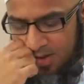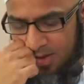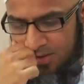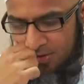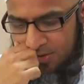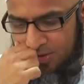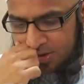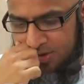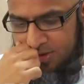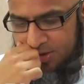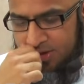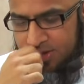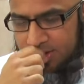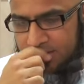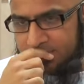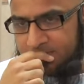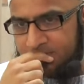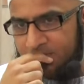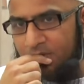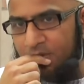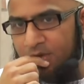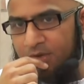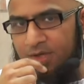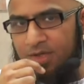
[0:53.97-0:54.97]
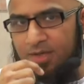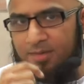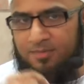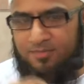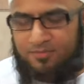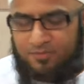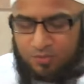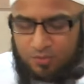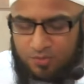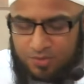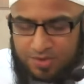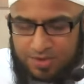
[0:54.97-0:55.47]
arranging this program,
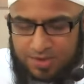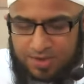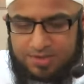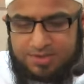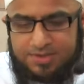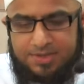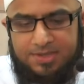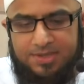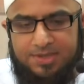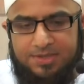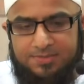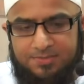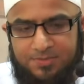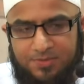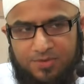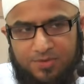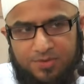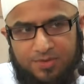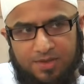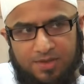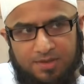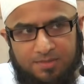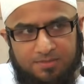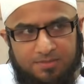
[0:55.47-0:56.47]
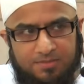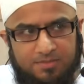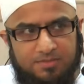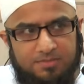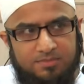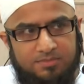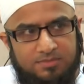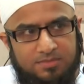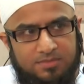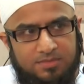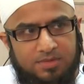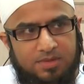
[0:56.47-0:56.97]
for organizing this program,
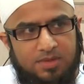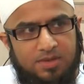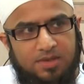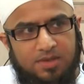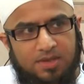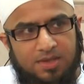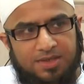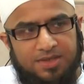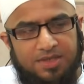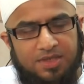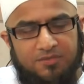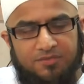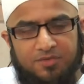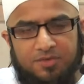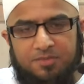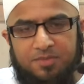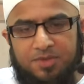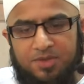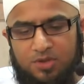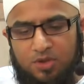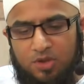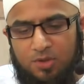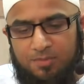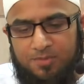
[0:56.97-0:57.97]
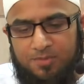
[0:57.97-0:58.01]
and giving me the